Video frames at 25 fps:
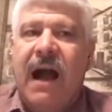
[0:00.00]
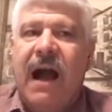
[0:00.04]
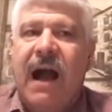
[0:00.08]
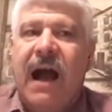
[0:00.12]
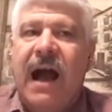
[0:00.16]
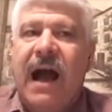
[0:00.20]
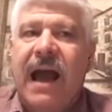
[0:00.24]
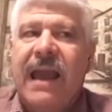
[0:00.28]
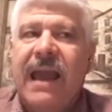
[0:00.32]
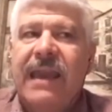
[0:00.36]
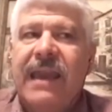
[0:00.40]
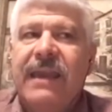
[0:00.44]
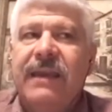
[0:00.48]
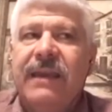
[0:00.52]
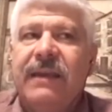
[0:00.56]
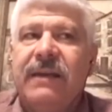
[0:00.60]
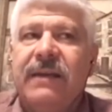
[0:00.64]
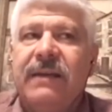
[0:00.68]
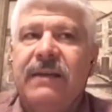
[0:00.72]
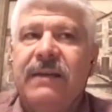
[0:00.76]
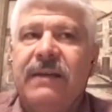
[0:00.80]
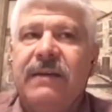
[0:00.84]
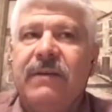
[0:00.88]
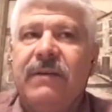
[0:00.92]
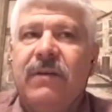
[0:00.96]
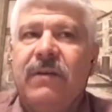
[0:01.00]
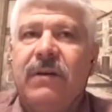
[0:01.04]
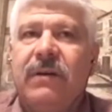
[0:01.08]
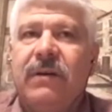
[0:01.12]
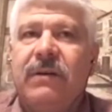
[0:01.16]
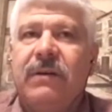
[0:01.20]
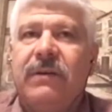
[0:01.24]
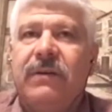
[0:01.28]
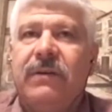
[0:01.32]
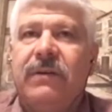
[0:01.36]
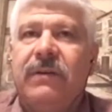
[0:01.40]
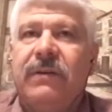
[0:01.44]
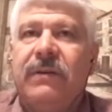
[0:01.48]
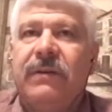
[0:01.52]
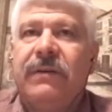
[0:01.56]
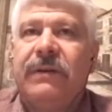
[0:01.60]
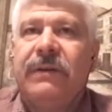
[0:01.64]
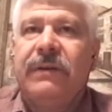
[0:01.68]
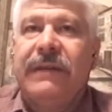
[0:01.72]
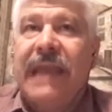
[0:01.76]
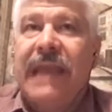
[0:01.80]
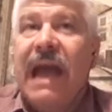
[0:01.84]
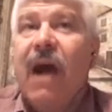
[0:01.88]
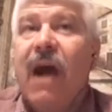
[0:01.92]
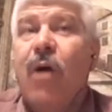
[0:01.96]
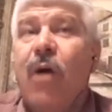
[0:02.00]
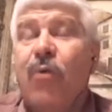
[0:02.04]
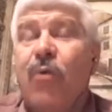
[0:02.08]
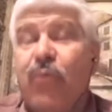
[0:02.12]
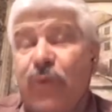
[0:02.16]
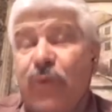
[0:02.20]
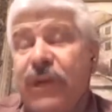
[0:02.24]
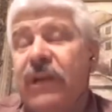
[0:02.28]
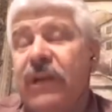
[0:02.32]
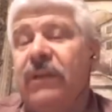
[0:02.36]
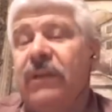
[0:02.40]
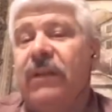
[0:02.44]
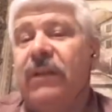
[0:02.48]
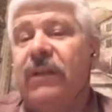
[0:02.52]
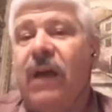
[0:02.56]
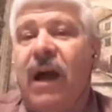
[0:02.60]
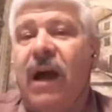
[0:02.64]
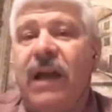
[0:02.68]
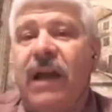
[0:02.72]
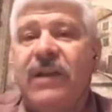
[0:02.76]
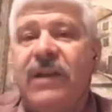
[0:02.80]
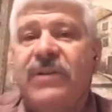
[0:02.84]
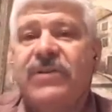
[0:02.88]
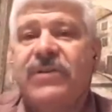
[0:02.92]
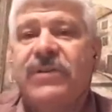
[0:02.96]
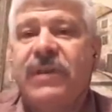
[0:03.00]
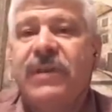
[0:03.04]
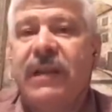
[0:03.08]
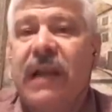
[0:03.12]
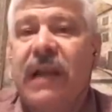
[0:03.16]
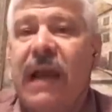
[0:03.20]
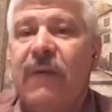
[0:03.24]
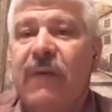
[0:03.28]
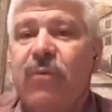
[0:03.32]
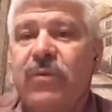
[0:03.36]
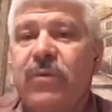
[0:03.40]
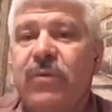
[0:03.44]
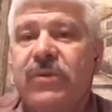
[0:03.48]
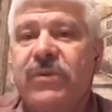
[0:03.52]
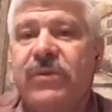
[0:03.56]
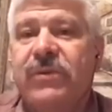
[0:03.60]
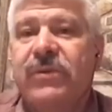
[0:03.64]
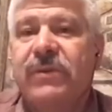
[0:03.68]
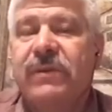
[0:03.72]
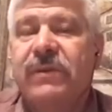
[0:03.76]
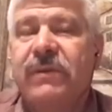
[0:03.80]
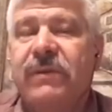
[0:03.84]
I now realize that I was